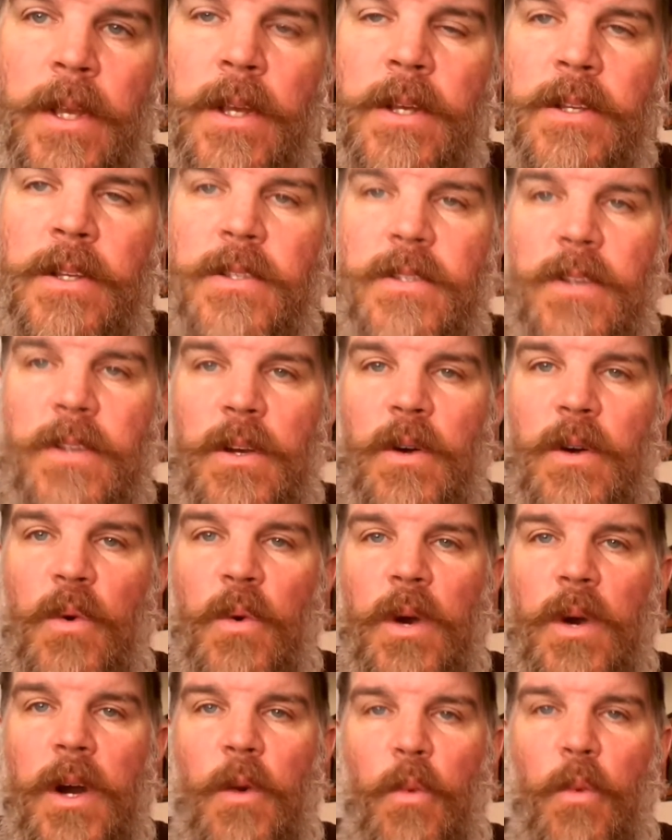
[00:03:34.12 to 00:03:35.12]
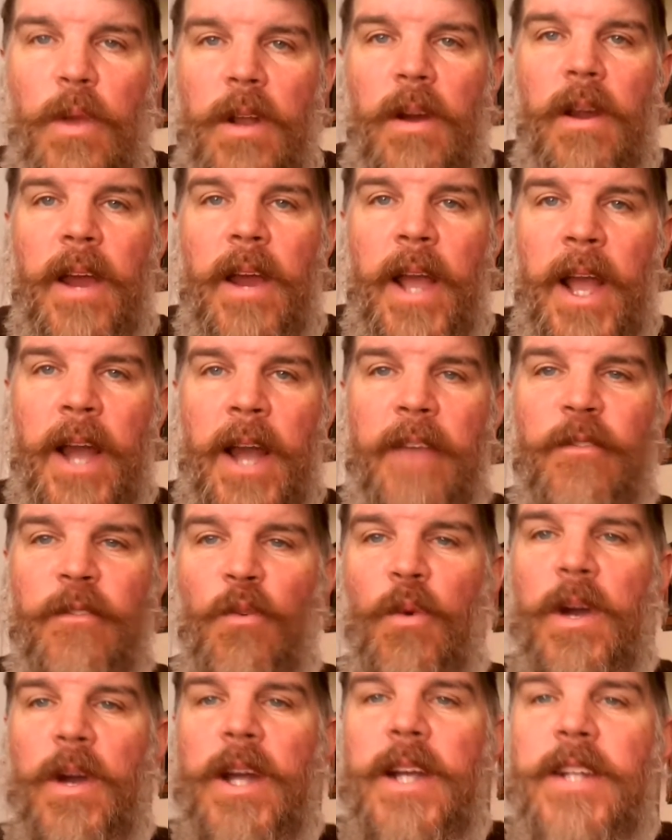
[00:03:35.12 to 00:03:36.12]
So we are
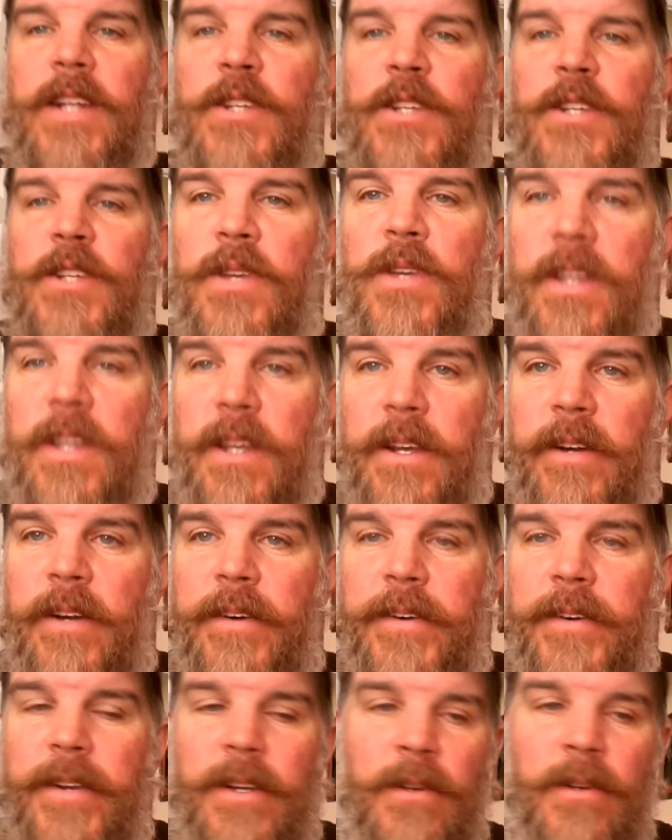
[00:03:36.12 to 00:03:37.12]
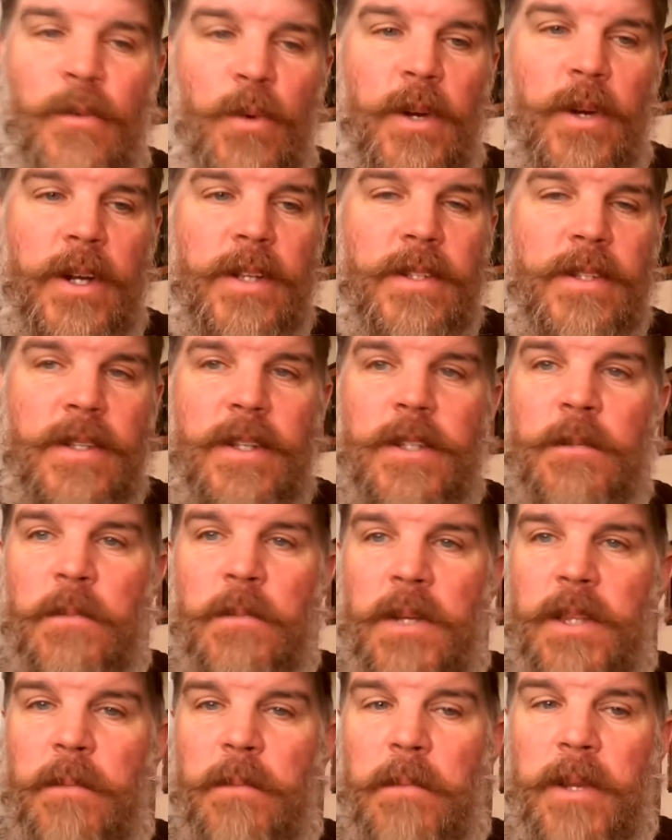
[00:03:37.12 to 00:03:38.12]
halfway to a year. We're at a
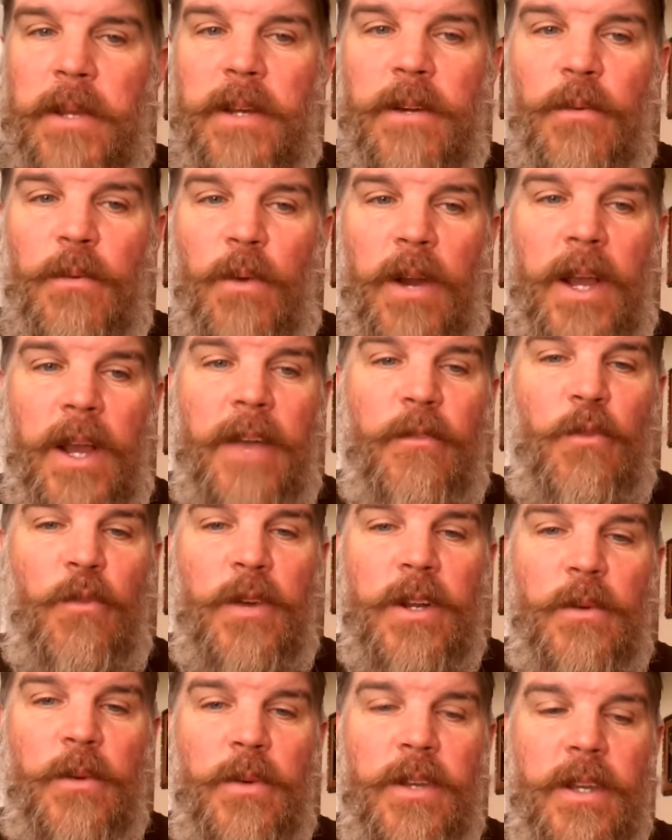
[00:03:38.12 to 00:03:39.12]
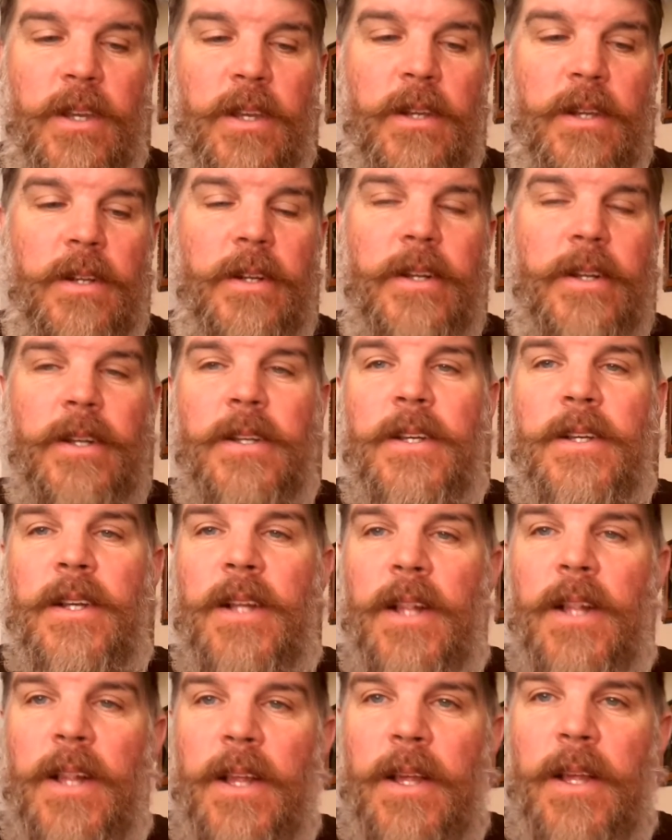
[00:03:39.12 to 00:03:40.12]
6-month beard. We're halfway to a year.
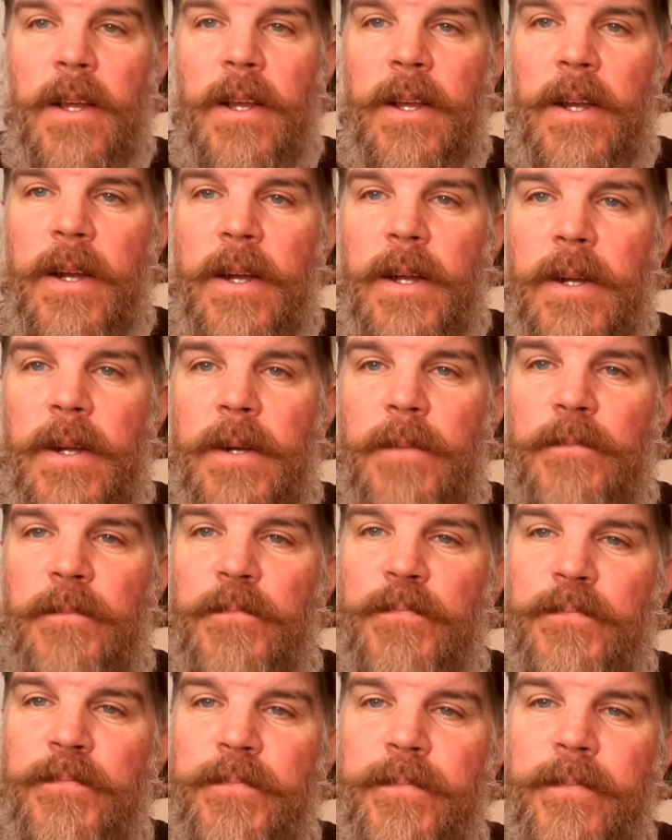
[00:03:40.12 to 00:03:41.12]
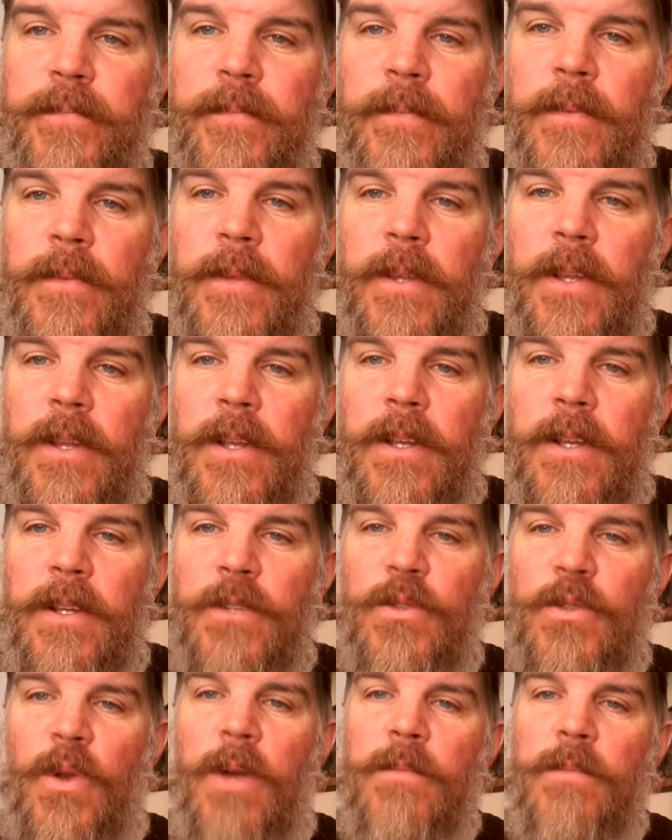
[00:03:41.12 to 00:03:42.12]

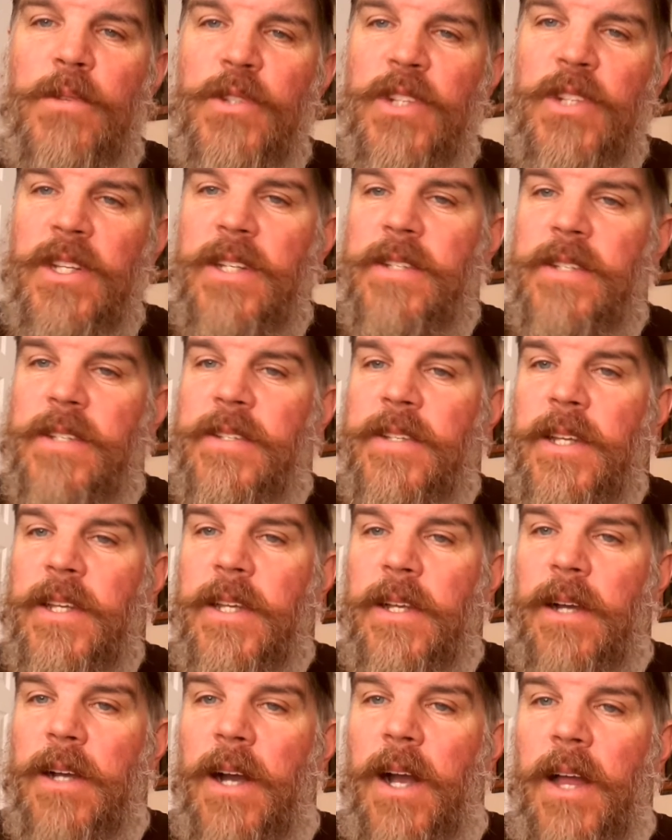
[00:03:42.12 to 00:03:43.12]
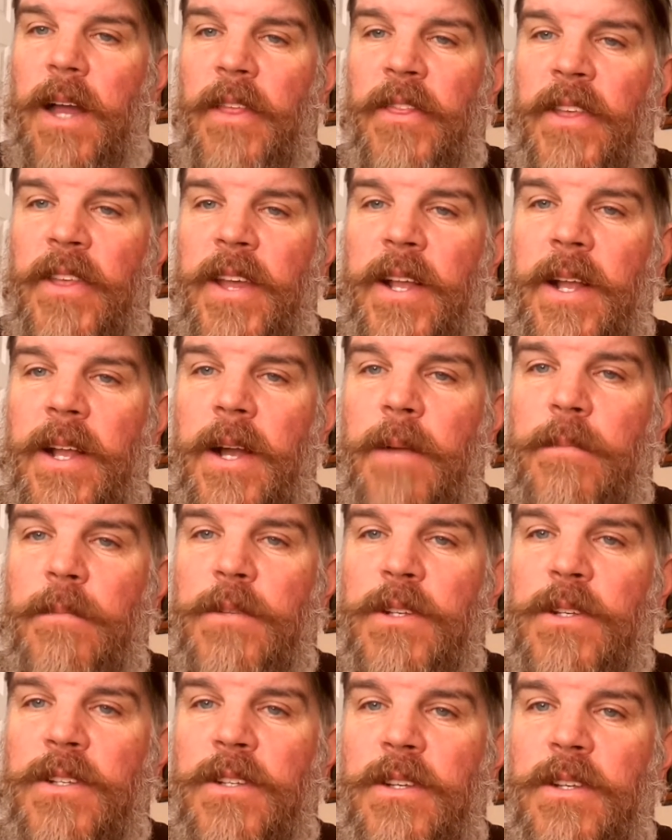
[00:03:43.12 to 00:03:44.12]
So I'm just going to see. I think I'm
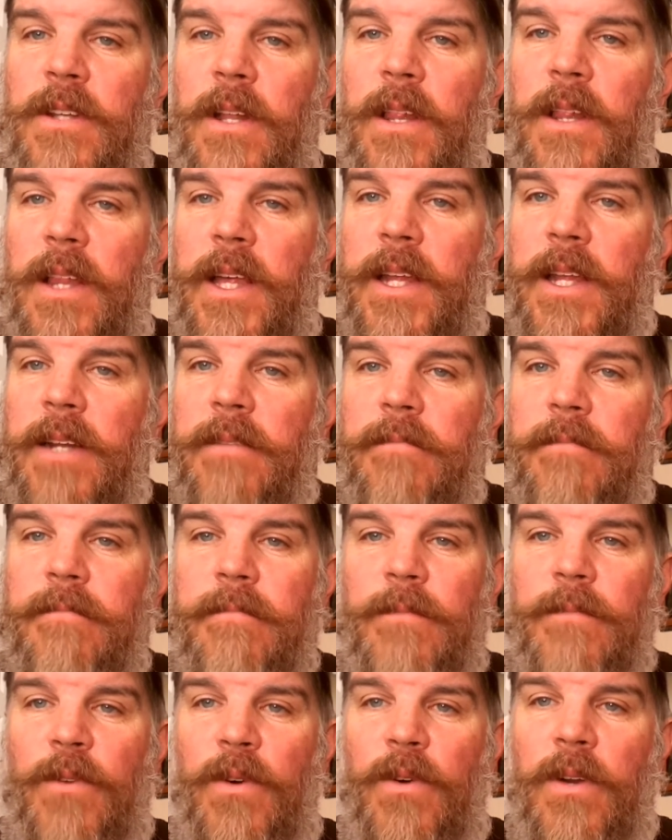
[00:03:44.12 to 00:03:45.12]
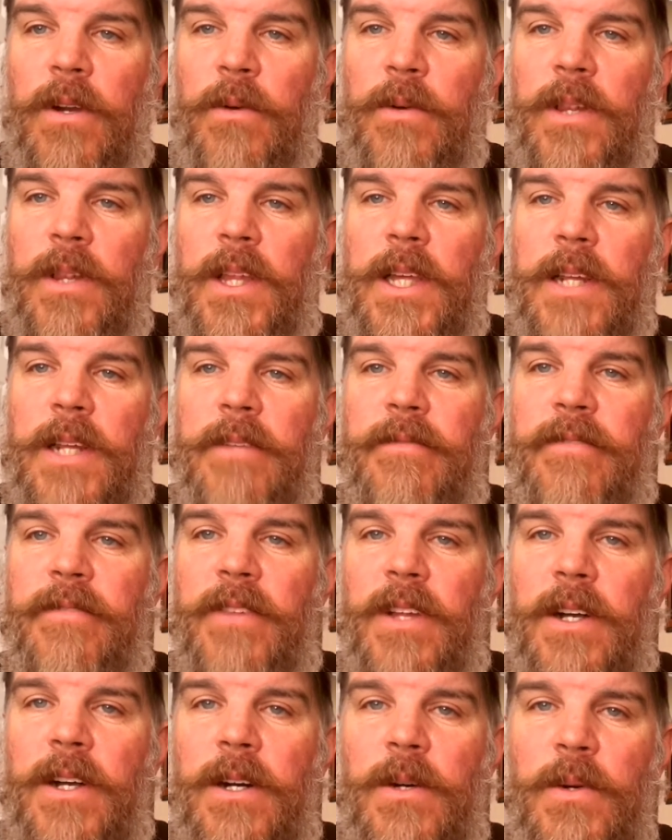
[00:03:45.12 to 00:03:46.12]
just going to let it grow and let it
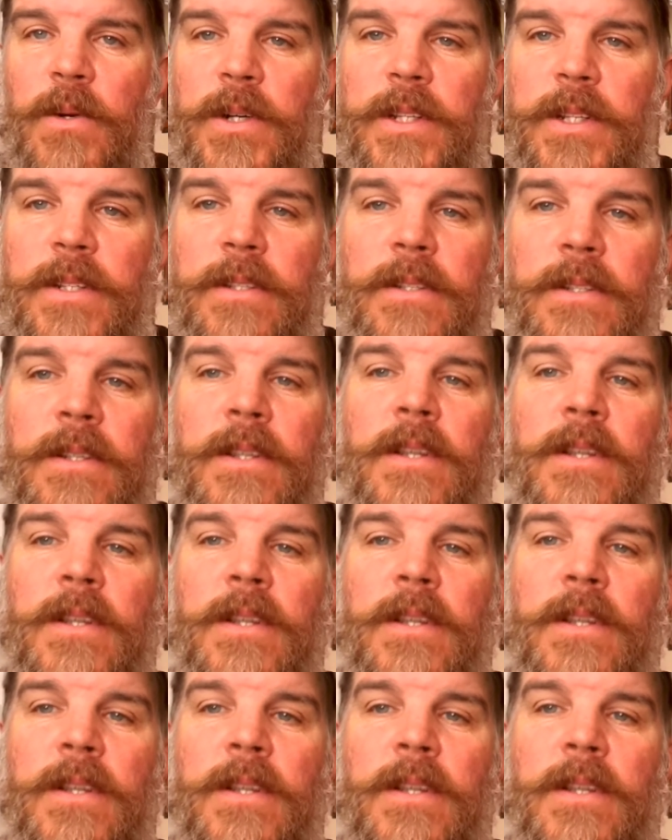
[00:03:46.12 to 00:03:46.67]
flow, and